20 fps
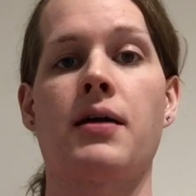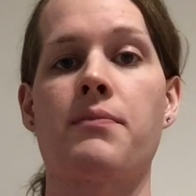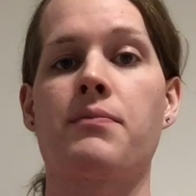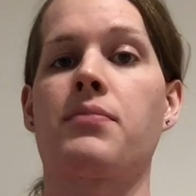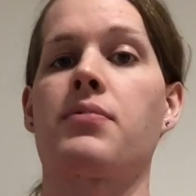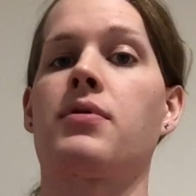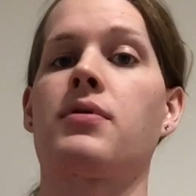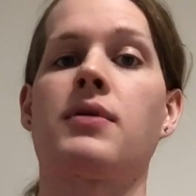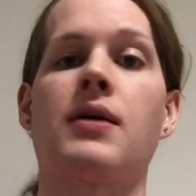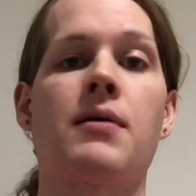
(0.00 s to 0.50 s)

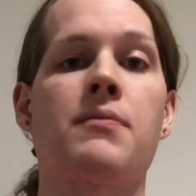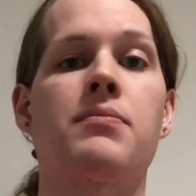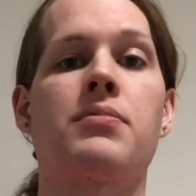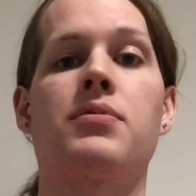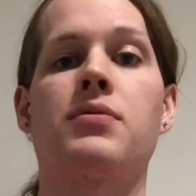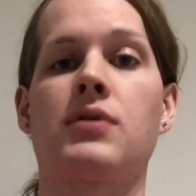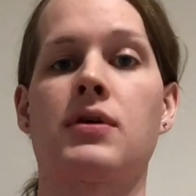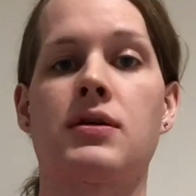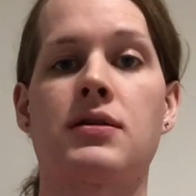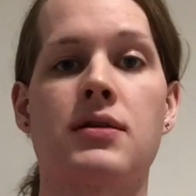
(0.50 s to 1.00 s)
yep, yep,
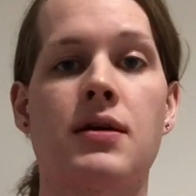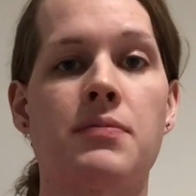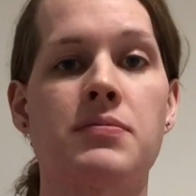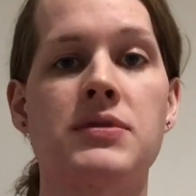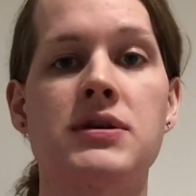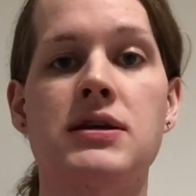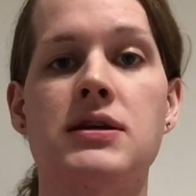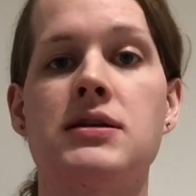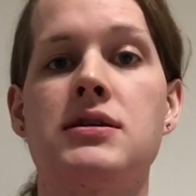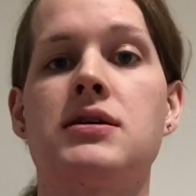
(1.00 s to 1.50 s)

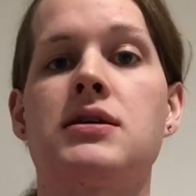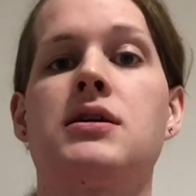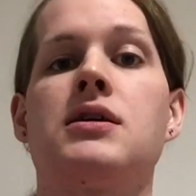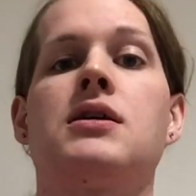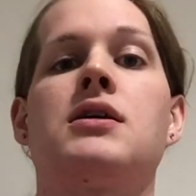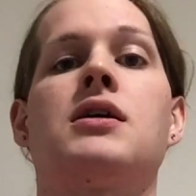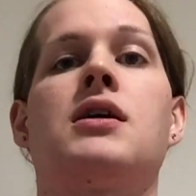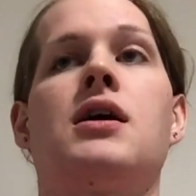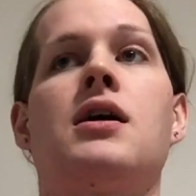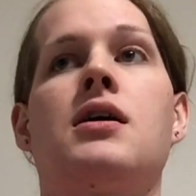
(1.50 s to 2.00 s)
accepted.
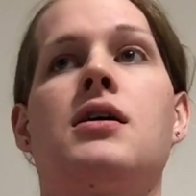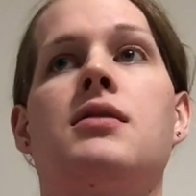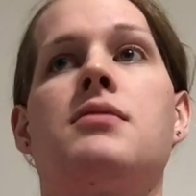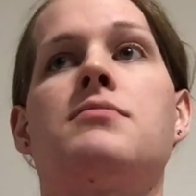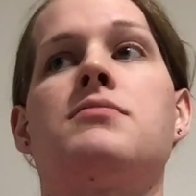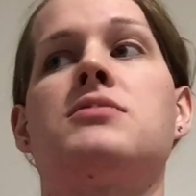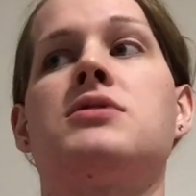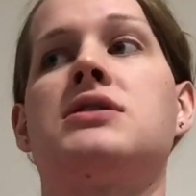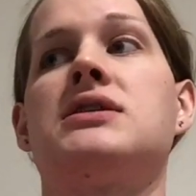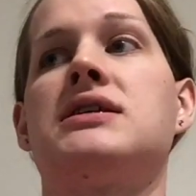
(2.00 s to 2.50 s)

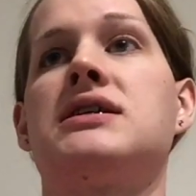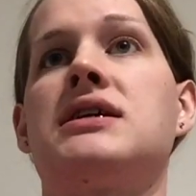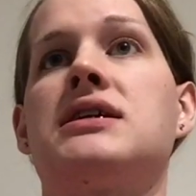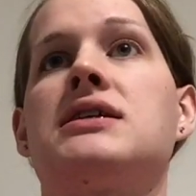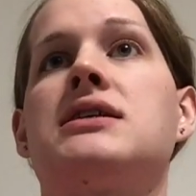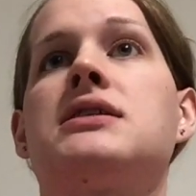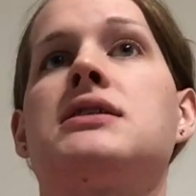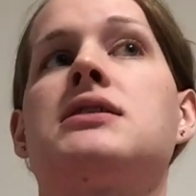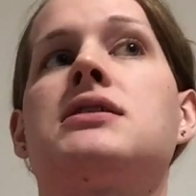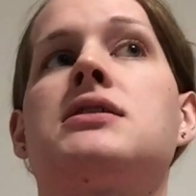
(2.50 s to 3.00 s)
Um,
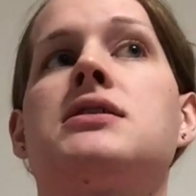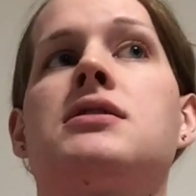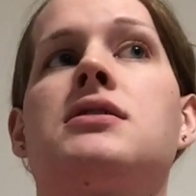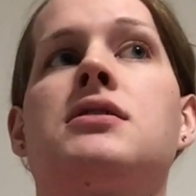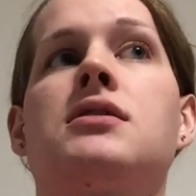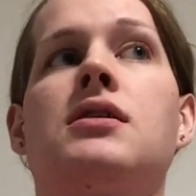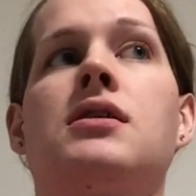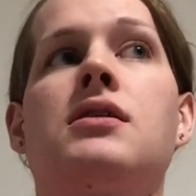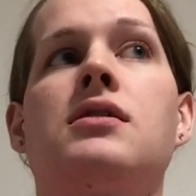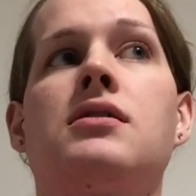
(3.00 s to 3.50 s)
didn't
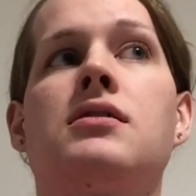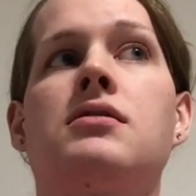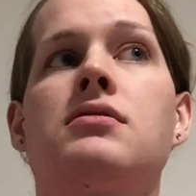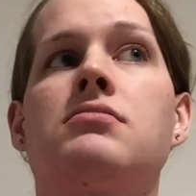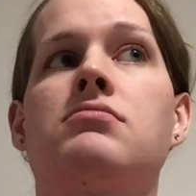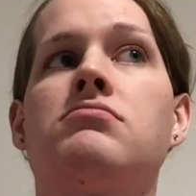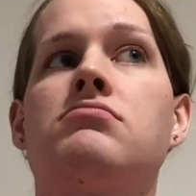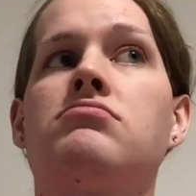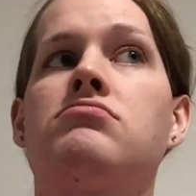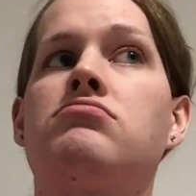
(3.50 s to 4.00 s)

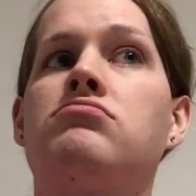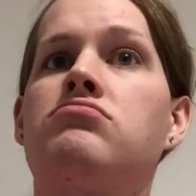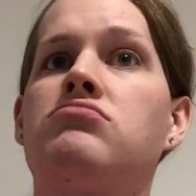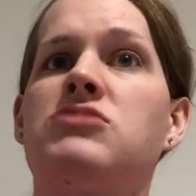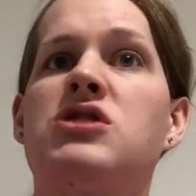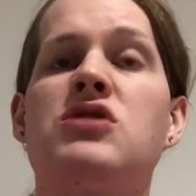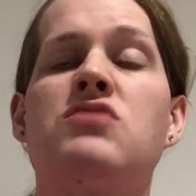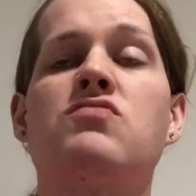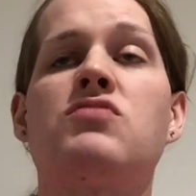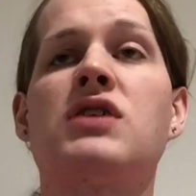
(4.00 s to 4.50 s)

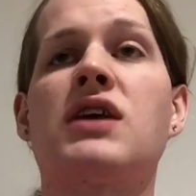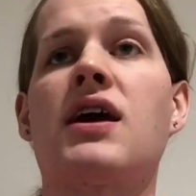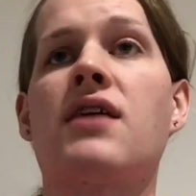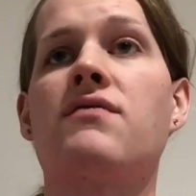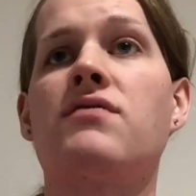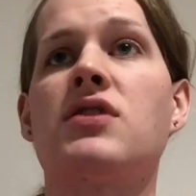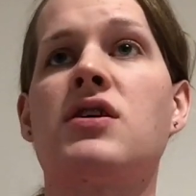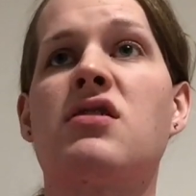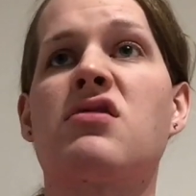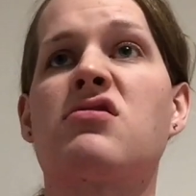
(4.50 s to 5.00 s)
didn't really
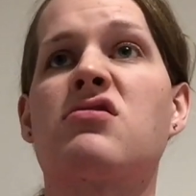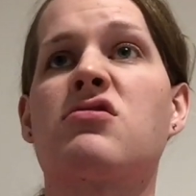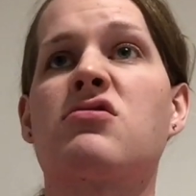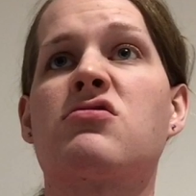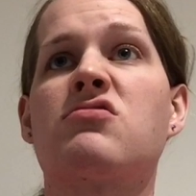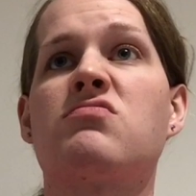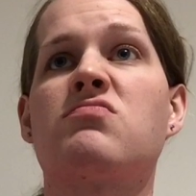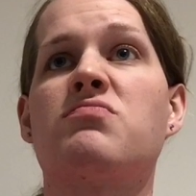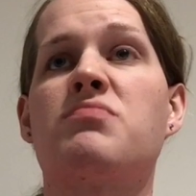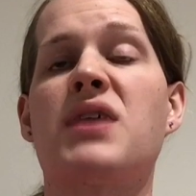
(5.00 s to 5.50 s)
have any other
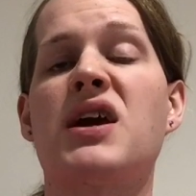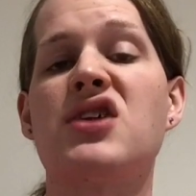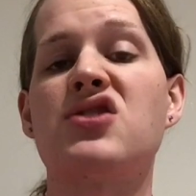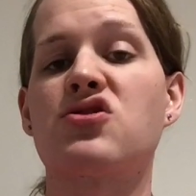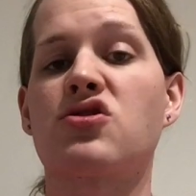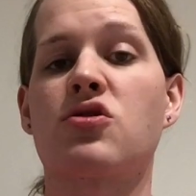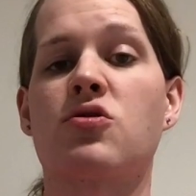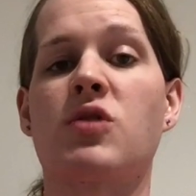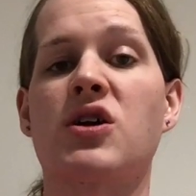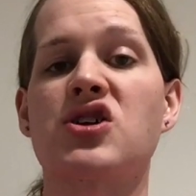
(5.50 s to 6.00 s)

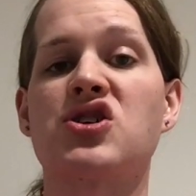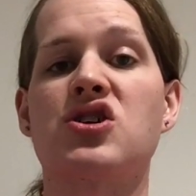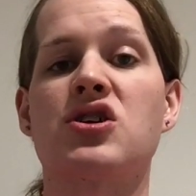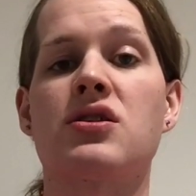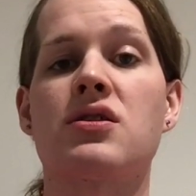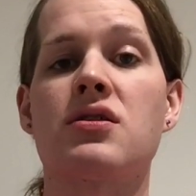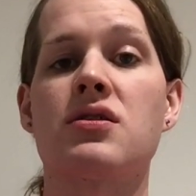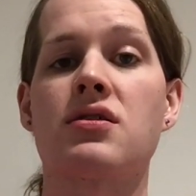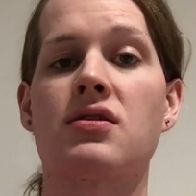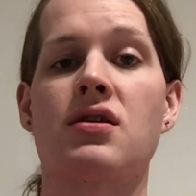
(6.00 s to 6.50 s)
major
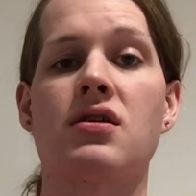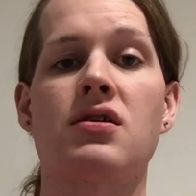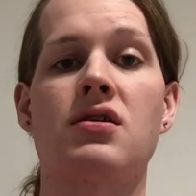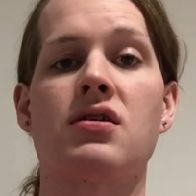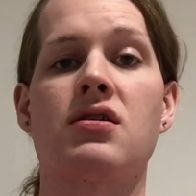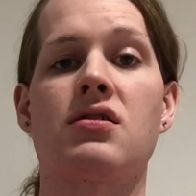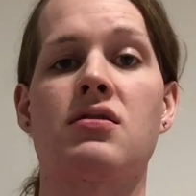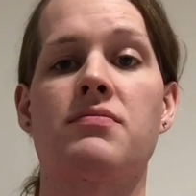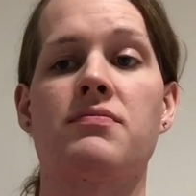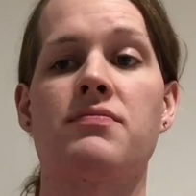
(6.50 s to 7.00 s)
questions.
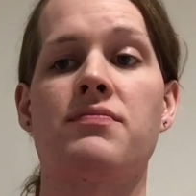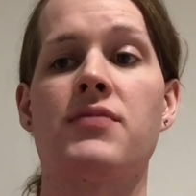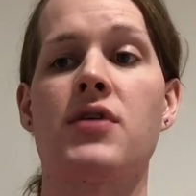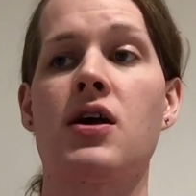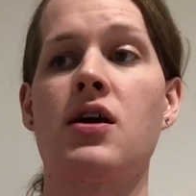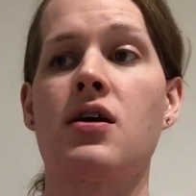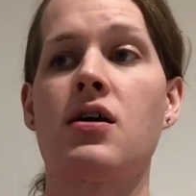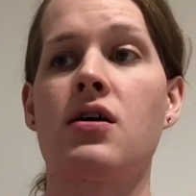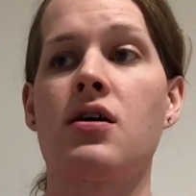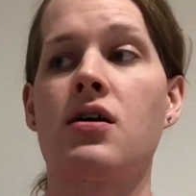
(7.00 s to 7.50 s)

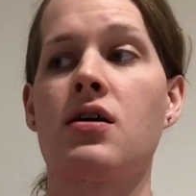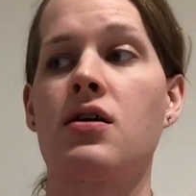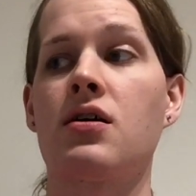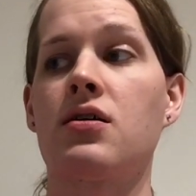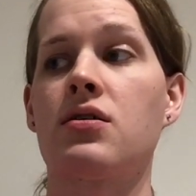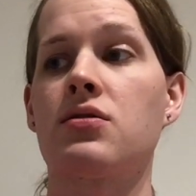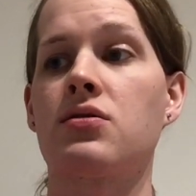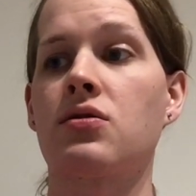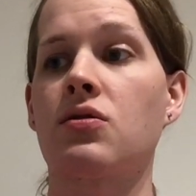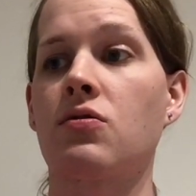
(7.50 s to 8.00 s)

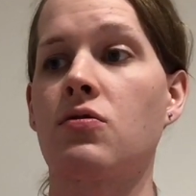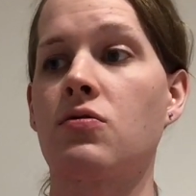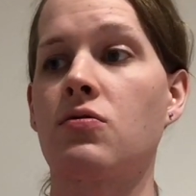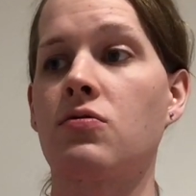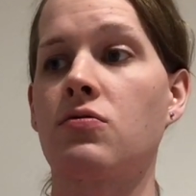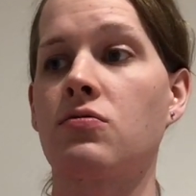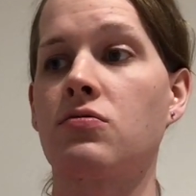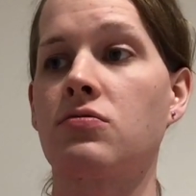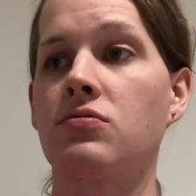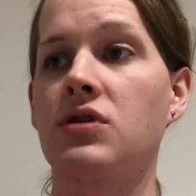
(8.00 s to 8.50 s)

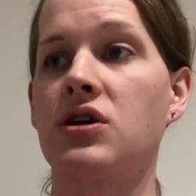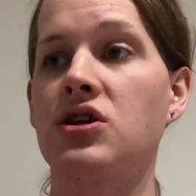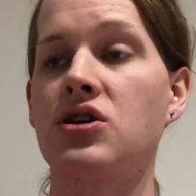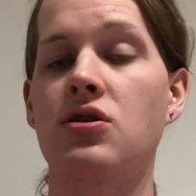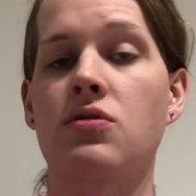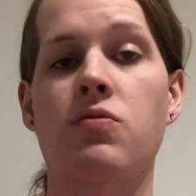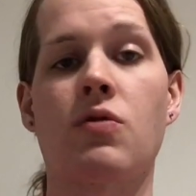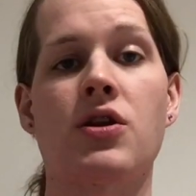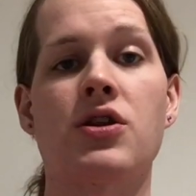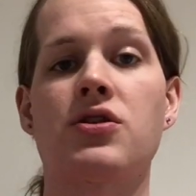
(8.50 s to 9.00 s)
So he
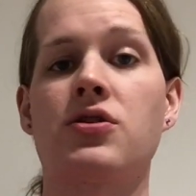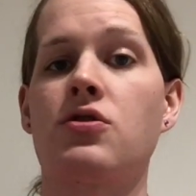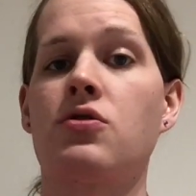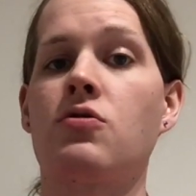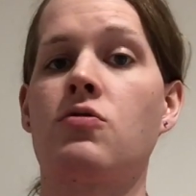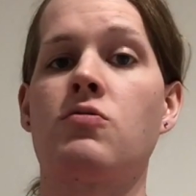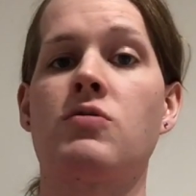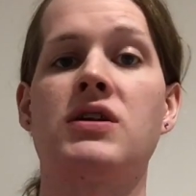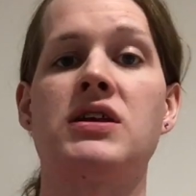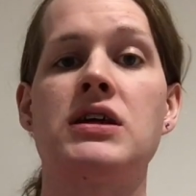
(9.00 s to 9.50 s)
just wanted to
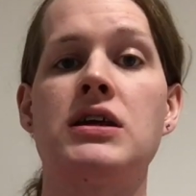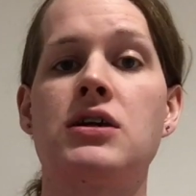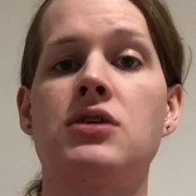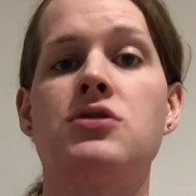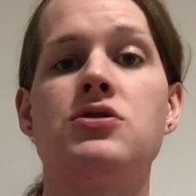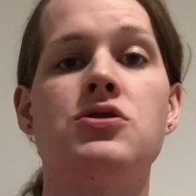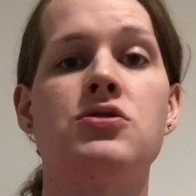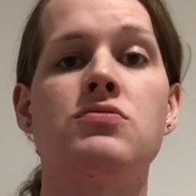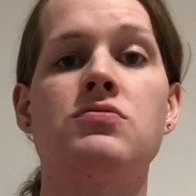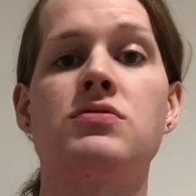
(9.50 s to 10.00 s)
know what he
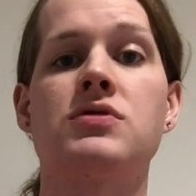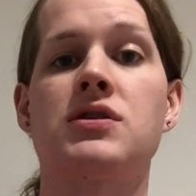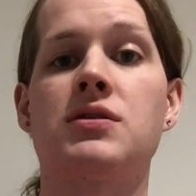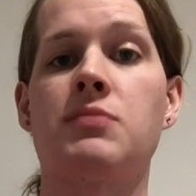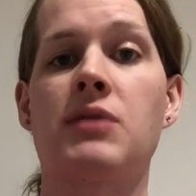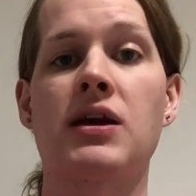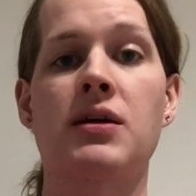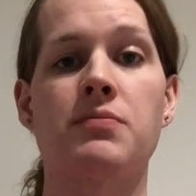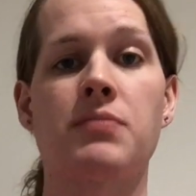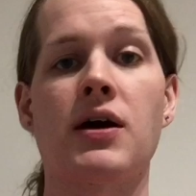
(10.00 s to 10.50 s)
could do
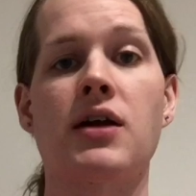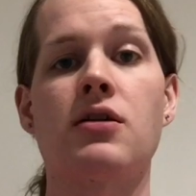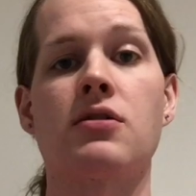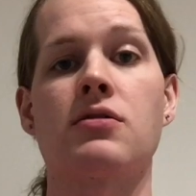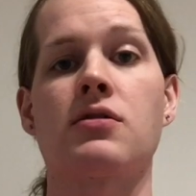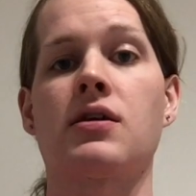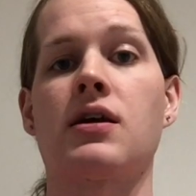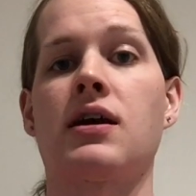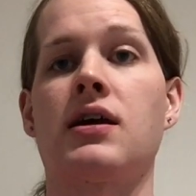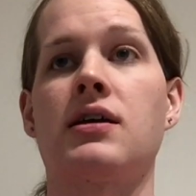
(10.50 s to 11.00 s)
to make it
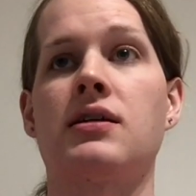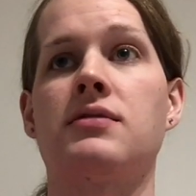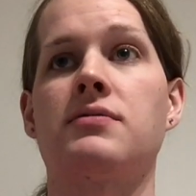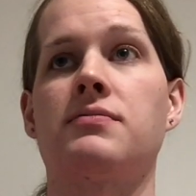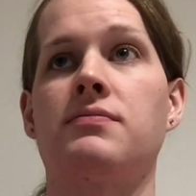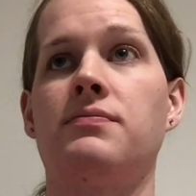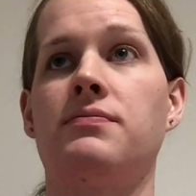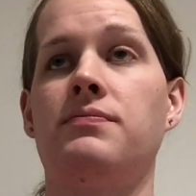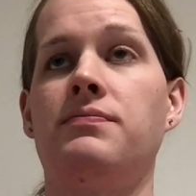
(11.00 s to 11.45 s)
better. And